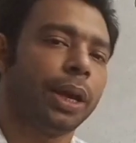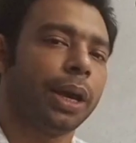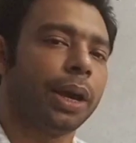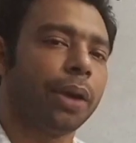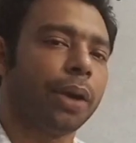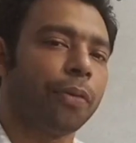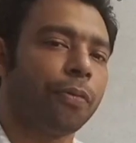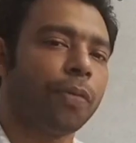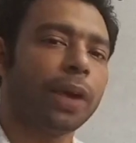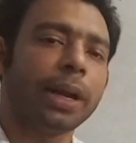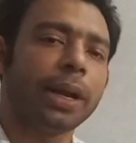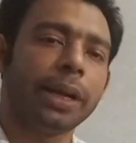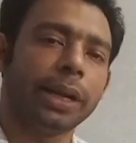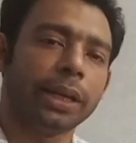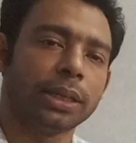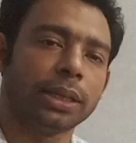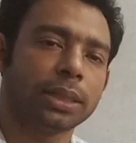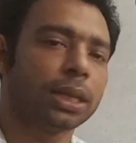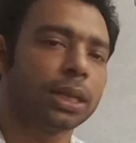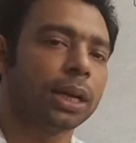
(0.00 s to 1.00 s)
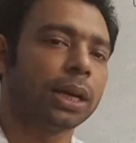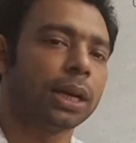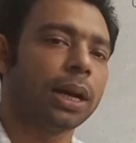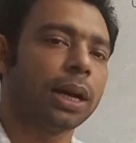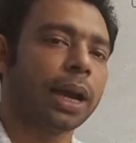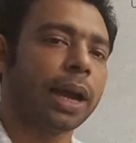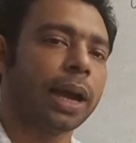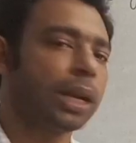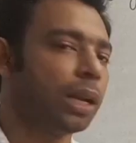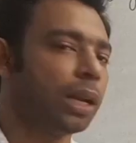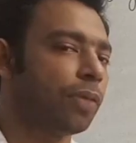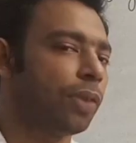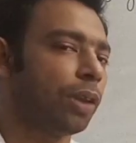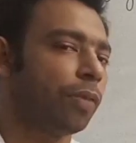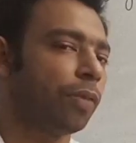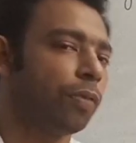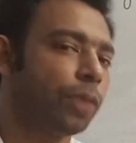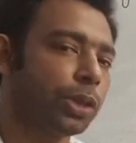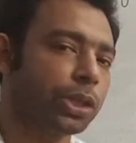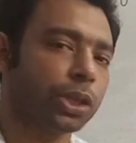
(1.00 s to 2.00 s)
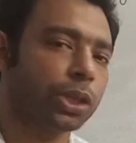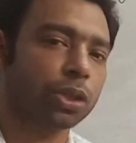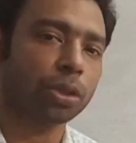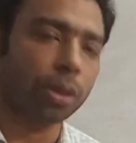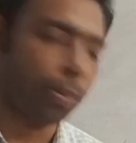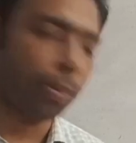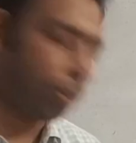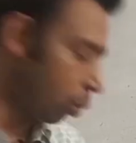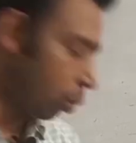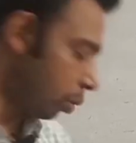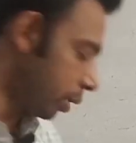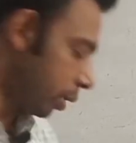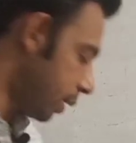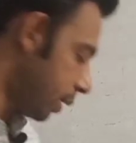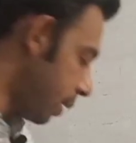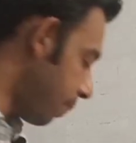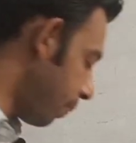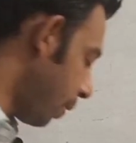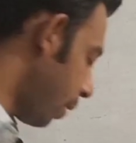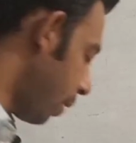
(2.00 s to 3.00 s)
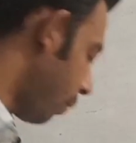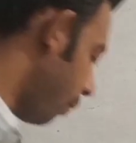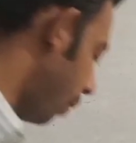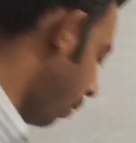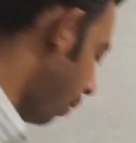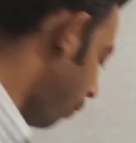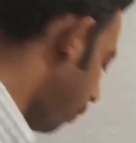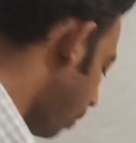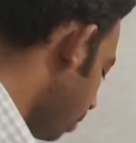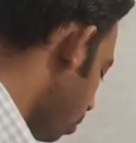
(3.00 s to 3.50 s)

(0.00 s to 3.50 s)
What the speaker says: findings the identifying features of the monocot stem. Very first